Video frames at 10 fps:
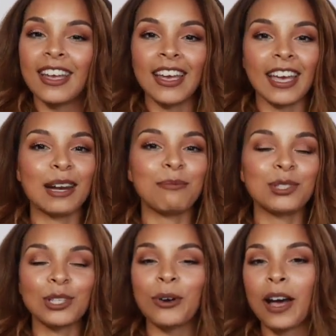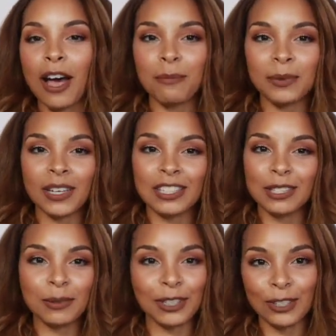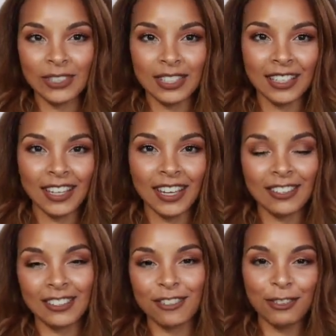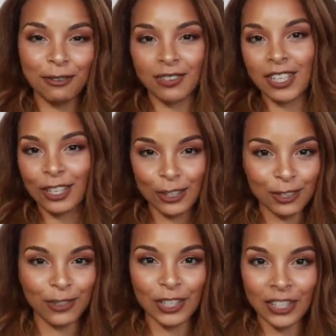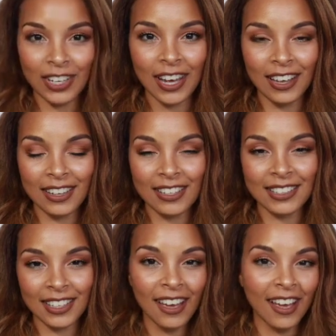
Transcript: and I'm so happy to be using it to film videos for you guys.